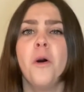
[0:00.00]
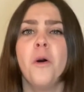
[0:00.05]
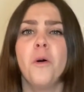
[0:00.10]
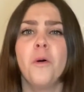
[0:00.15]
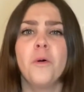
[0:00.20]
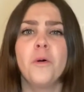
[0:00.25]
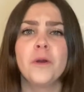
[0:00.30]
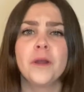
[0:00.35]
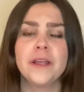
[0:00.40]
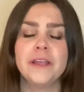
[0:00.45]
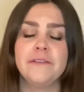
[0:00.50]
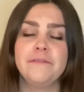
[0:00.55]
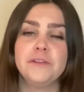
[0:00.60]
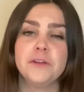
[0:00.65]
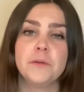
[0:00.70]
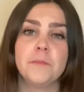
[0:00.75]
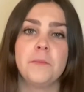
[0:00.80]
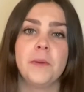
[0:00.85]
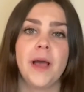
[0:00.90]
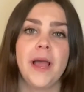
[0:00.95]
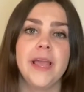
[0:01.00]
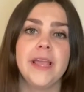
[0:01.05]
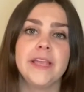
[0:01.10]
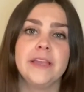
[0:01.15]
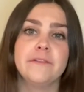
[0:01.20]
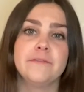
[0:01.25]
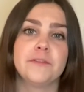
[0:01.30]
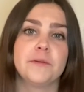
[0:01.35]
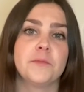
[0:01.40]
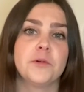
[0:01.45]
Or if you're buying
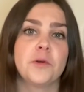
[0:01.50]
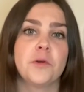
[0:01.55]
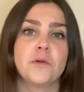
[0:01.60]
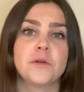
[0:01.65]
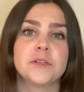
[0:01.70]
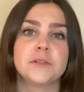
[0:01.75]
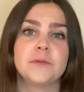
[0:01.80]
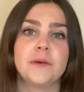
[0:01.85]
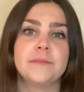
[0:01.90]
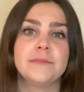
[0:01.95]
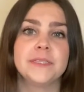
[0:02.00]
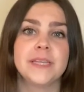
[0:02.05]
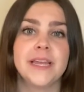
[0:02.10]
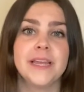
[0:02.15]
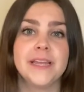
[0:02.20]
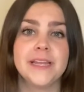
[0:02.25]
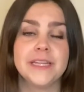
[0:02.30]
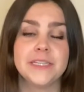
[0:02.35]
it from a course website,